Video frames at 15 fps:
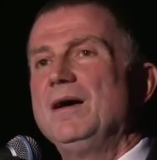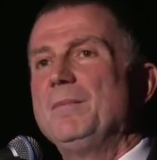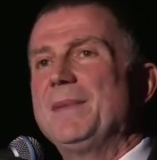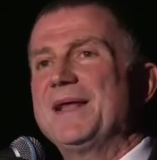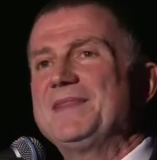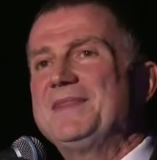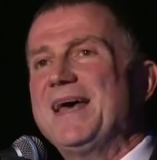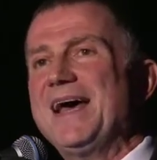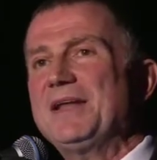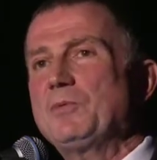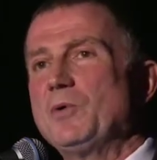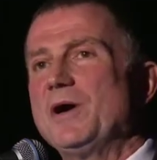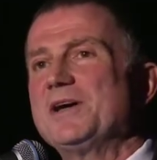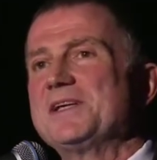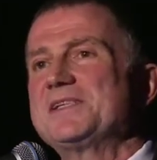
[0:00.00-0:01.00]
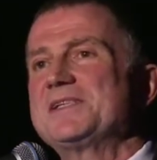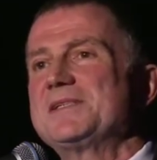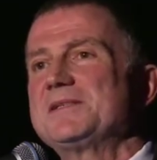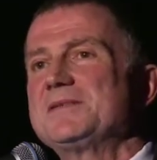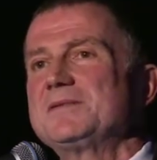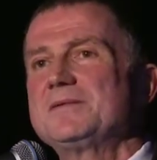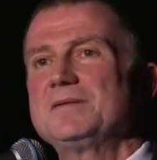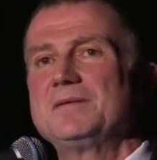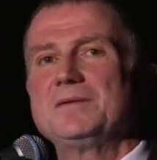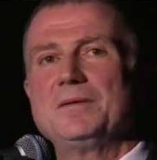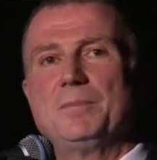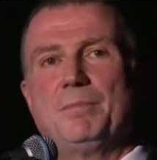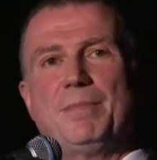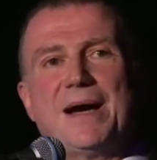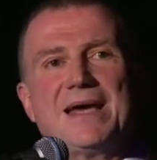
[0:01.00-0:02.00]
But that was
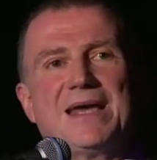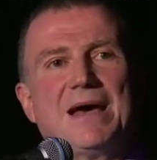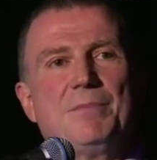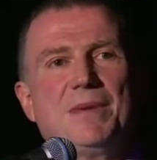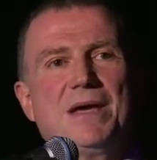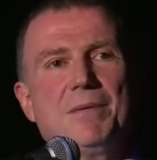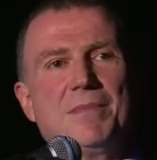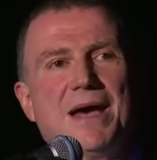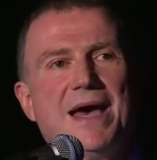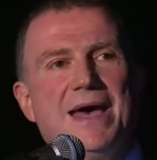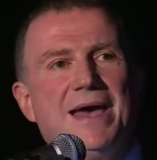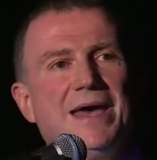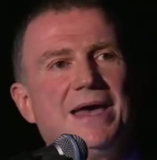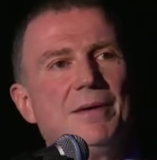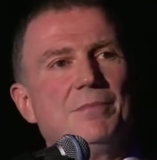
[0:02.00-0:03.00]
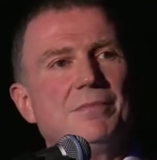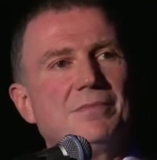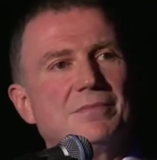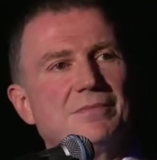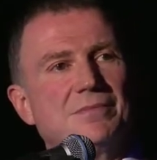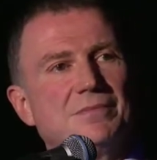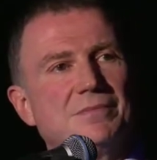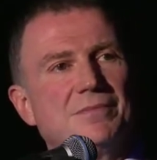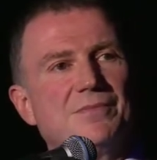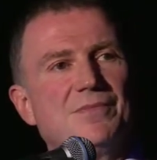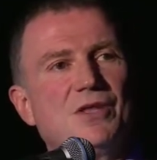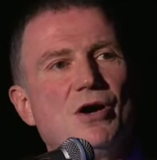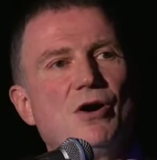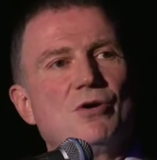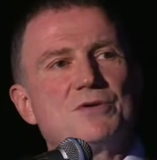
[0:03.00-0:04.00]
Bayamim Ahem,
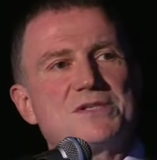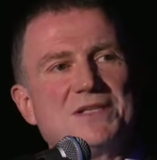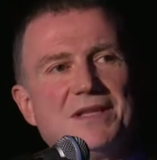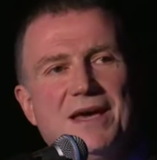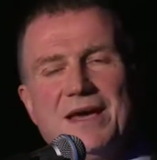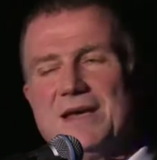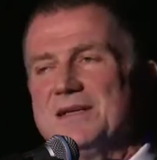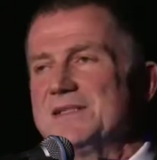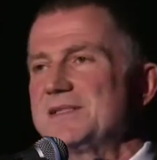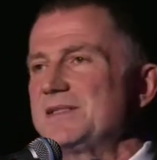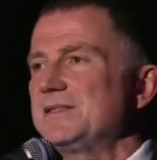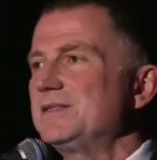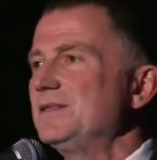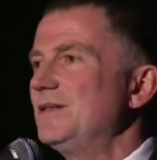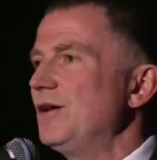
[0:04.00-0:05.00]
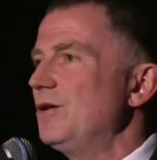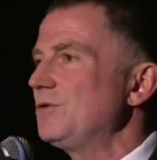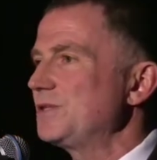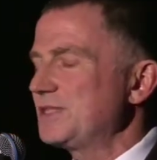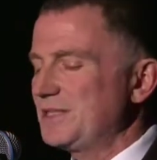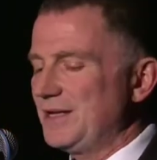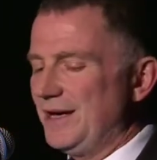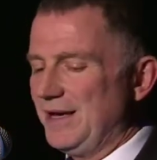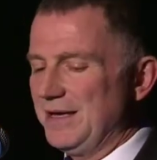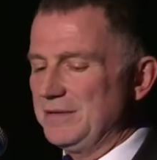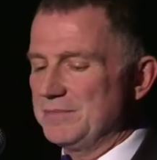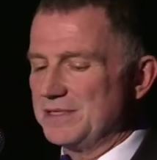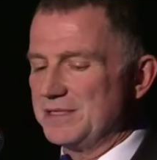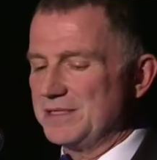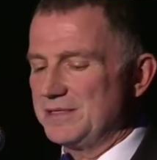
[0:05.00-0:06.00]
those days, those
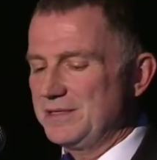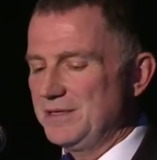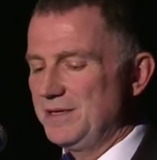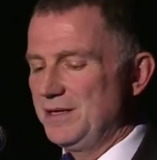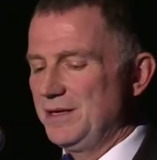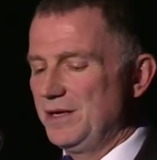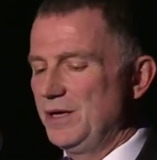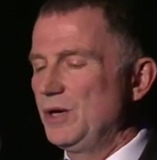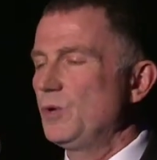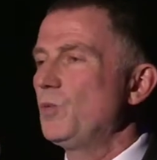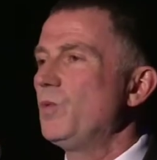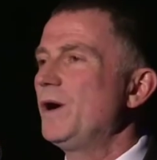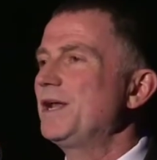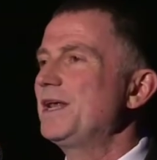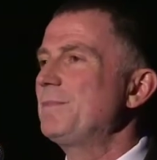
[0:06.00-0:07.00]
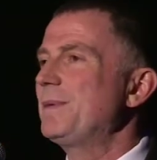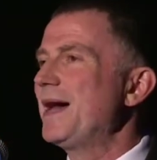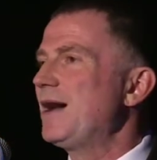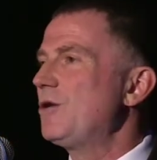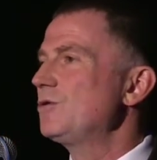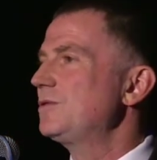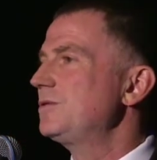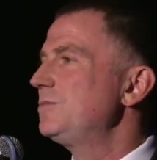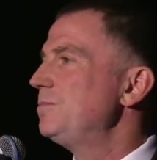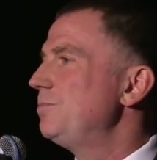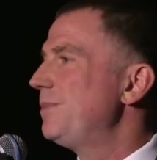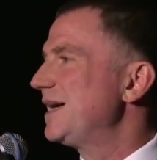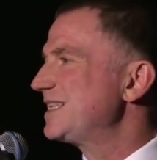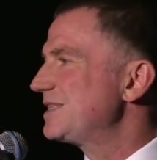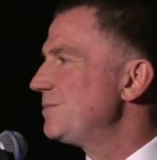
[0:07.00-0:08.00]
times. What about
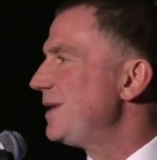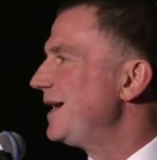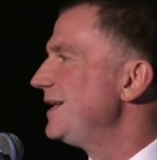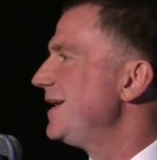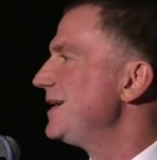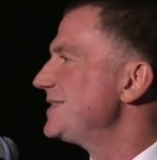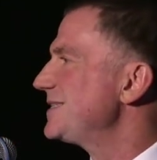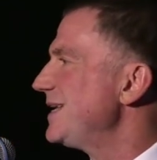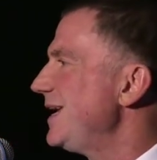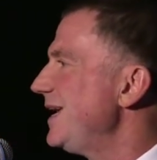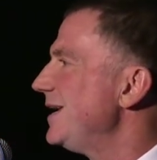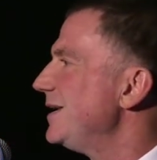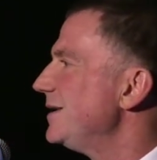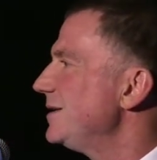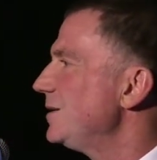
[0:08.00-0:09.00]
Bazman Hazeh?